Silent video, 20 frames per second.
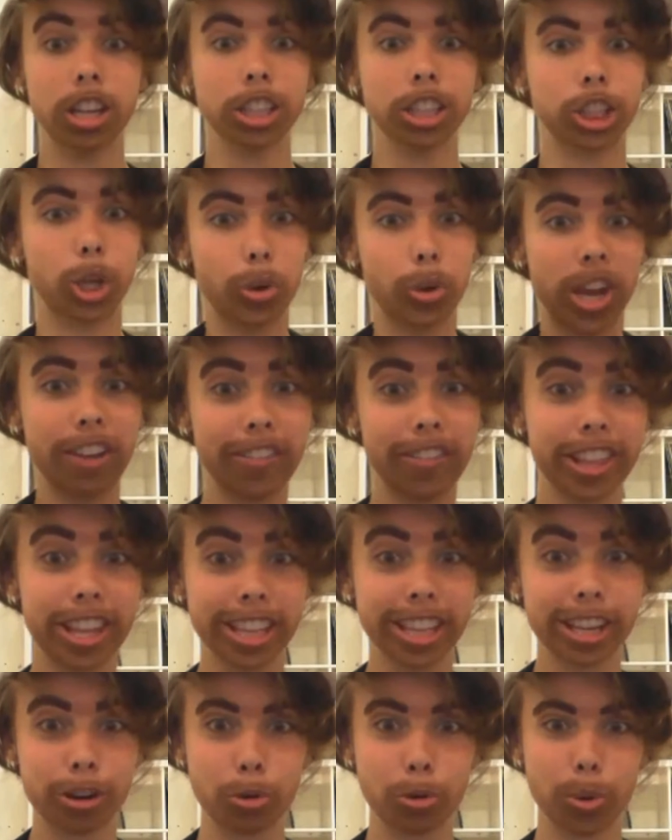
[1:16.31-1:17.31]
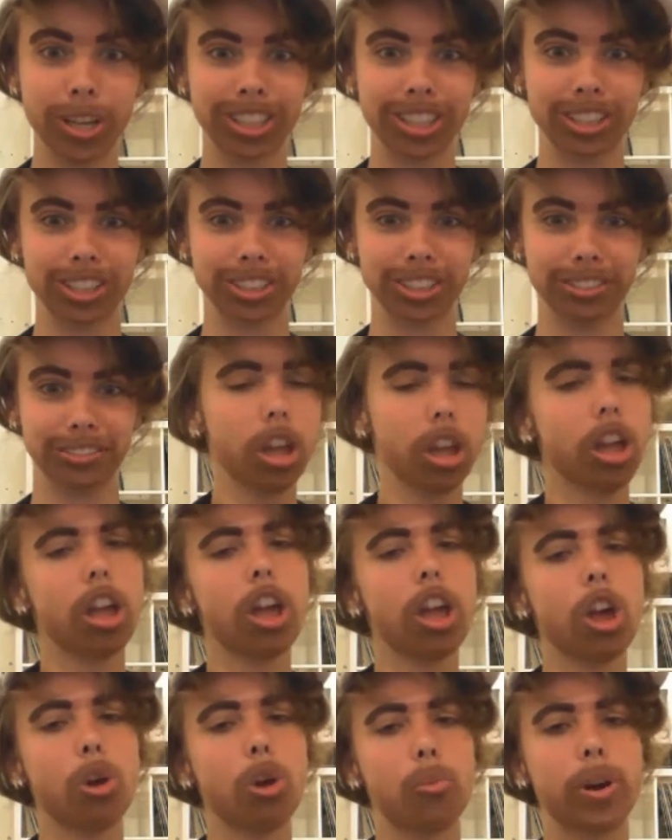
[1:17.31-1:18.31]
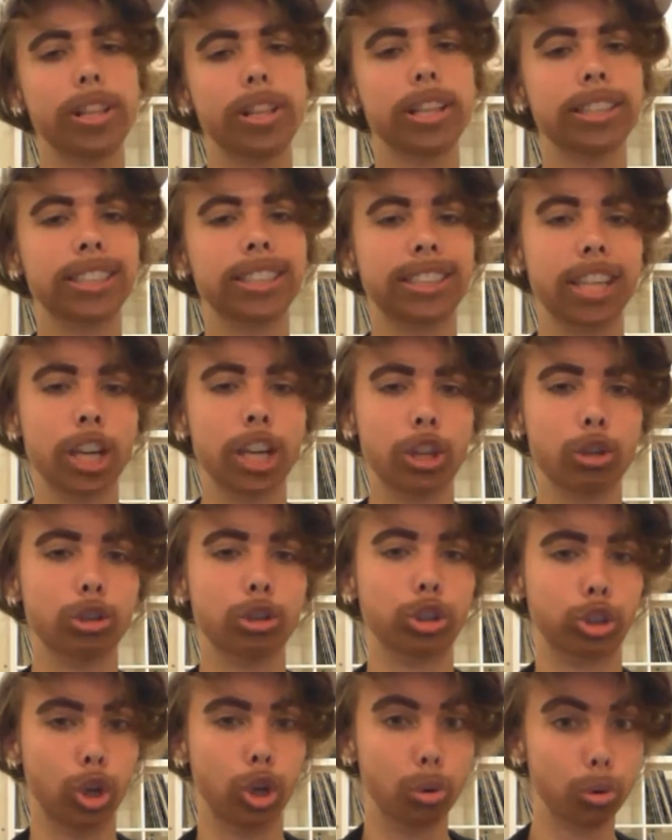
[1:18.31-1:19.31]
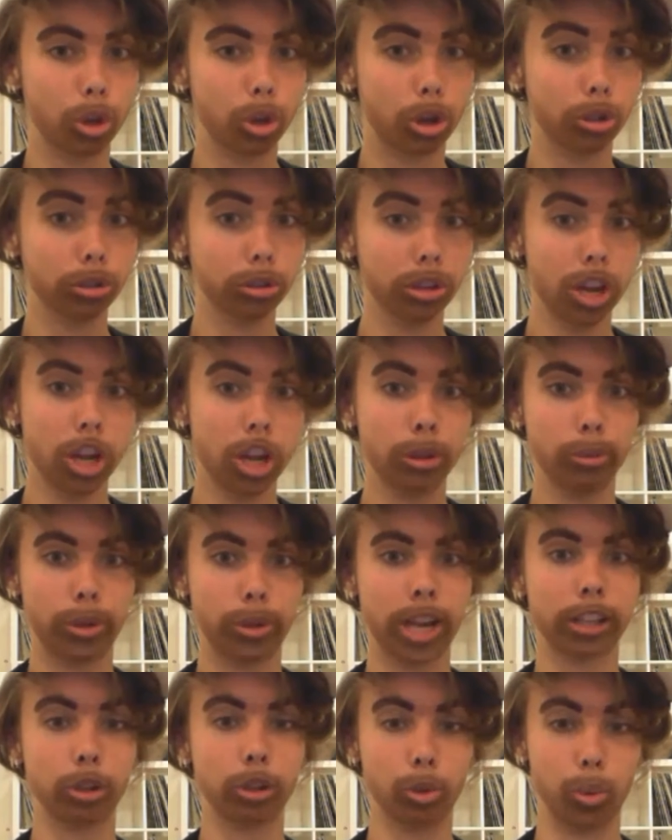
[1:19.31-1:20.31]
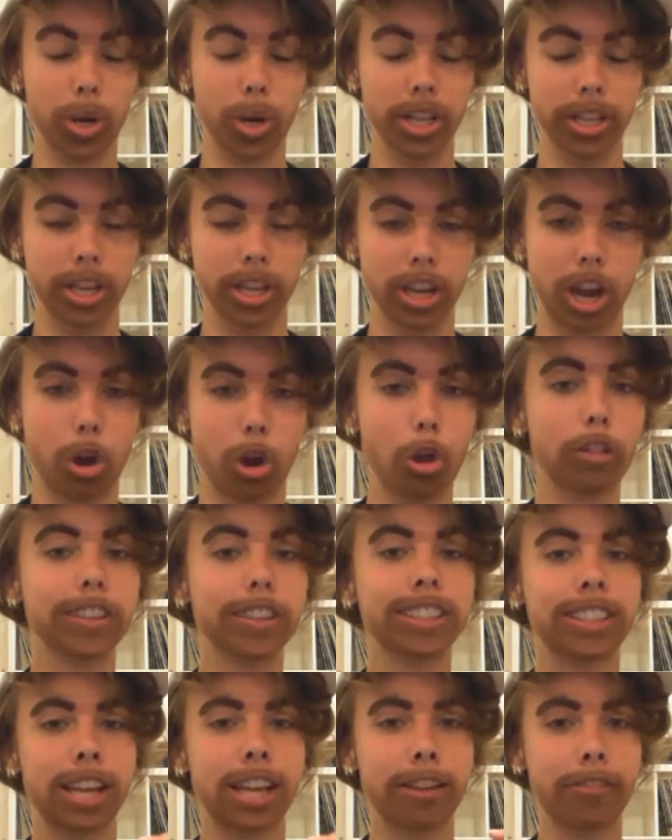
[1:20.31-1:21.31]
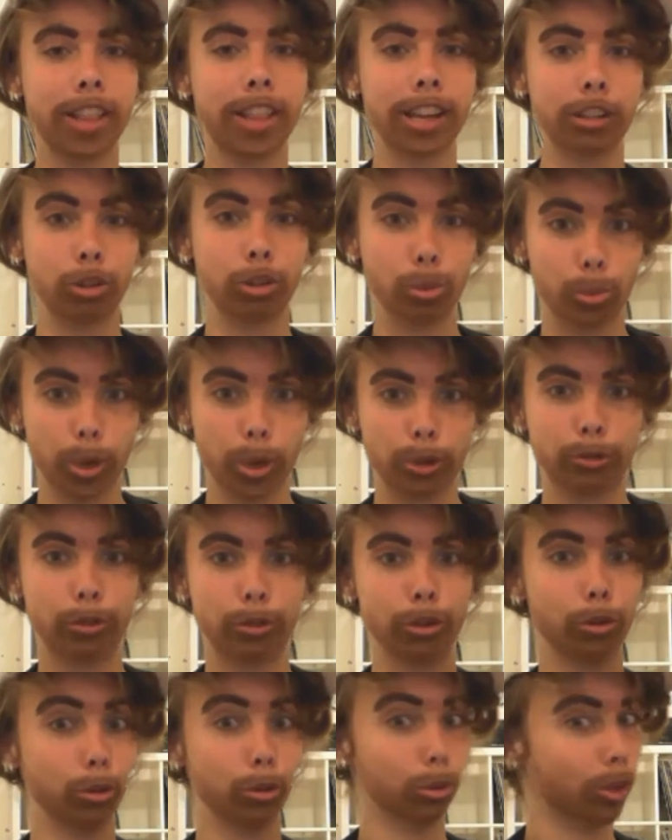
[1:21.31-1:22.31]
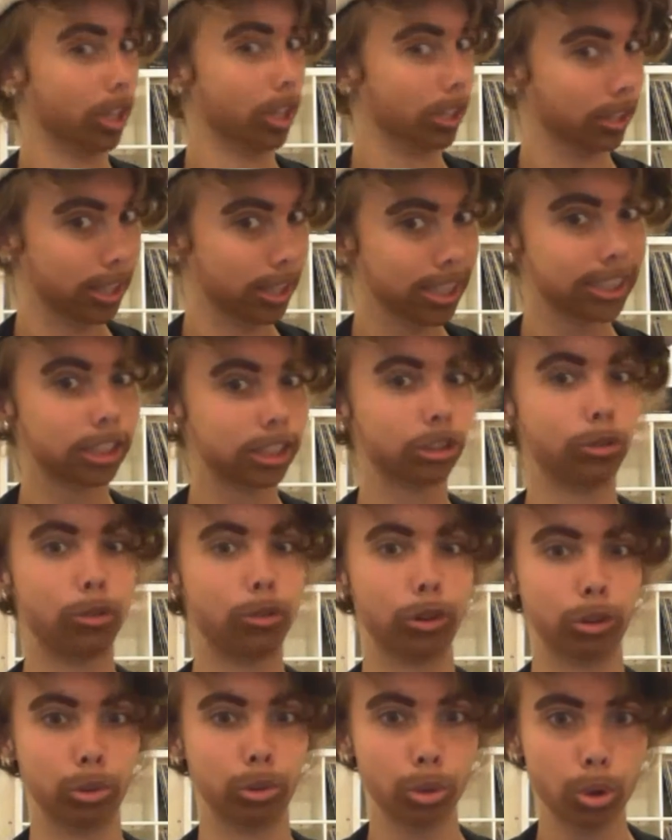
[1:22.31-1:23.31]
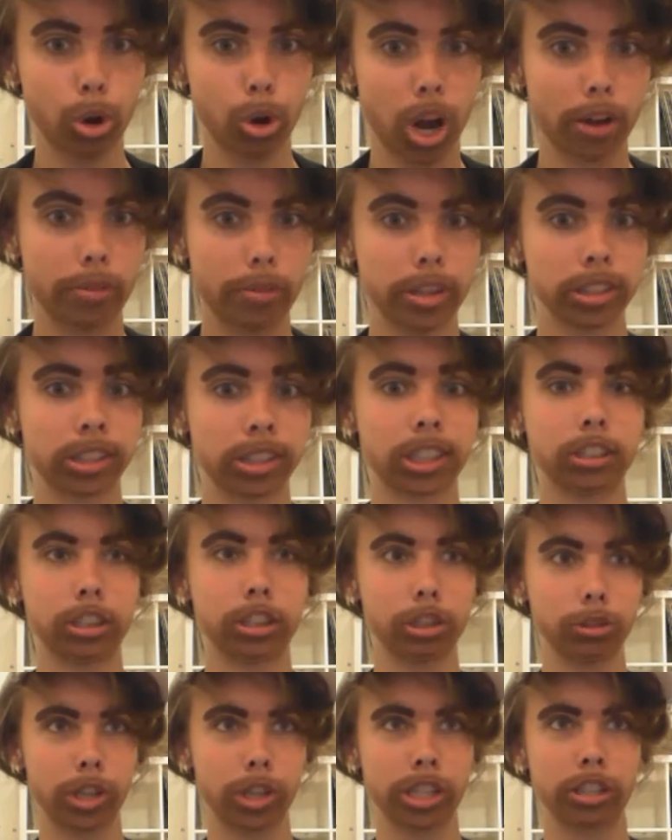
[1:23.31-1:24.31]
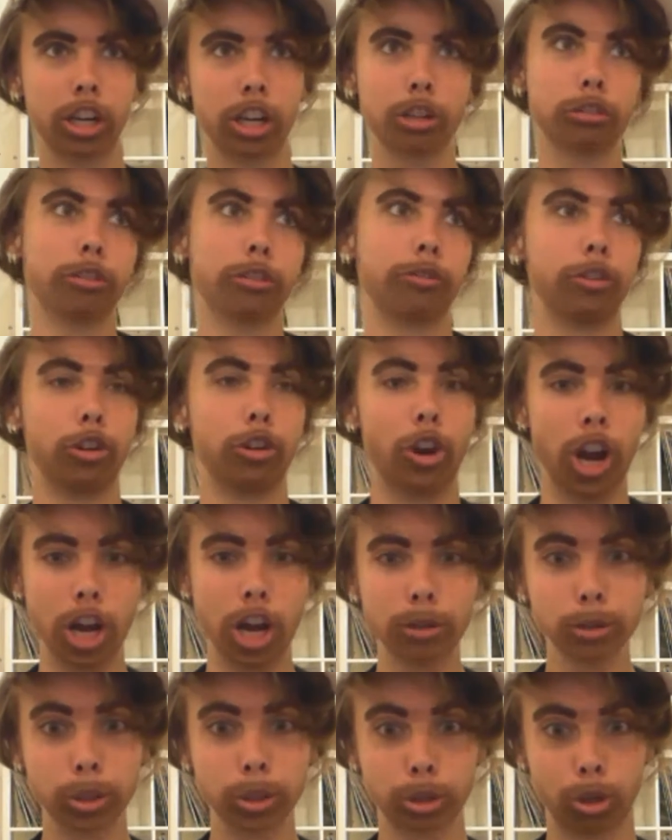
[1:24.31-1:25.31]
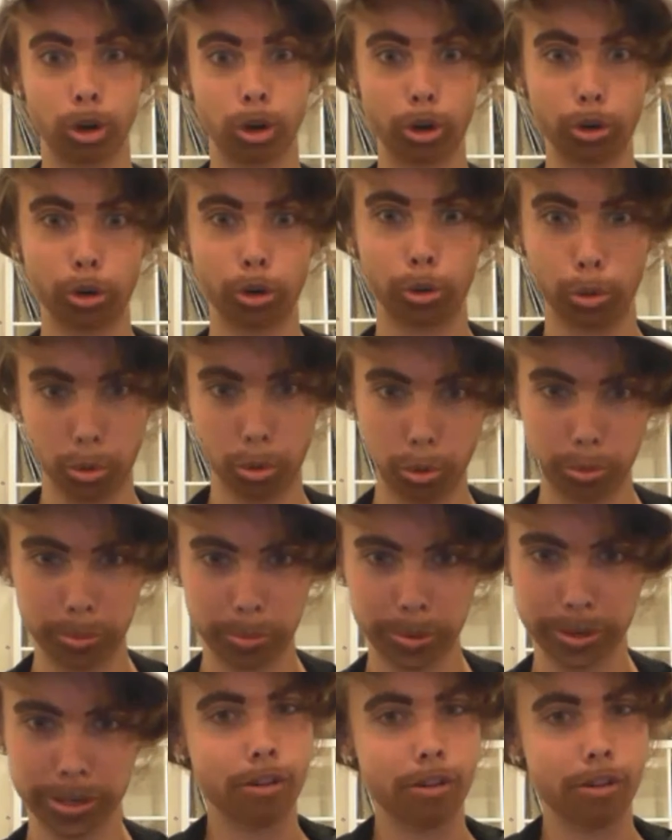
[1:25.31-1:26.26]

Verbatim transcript: So I have another question. Why does it take you so long to get ready? I always have like to wait for you at least for 2 hours until you get out of your house or your room.